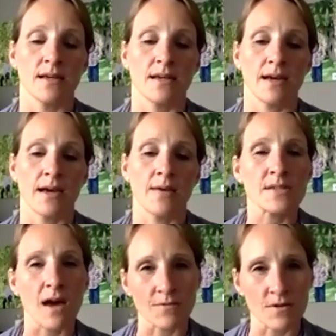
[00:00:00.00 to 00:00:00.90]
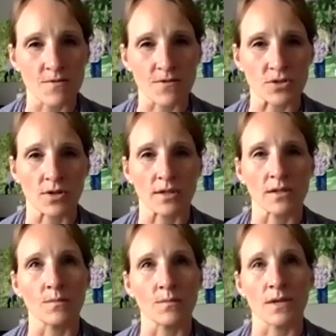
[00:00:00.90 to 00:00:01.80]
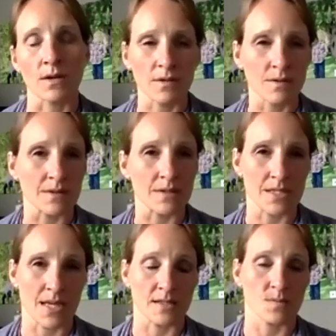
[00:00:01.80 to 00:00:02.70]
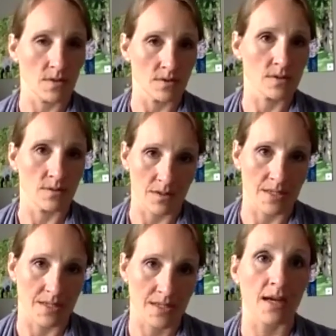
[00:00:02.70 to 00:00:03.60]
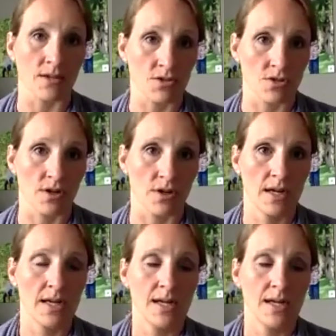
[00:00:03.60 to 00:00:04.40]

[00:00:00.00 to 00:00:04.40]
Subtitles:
I was often frustrated, not only with the taste, but also with the texture.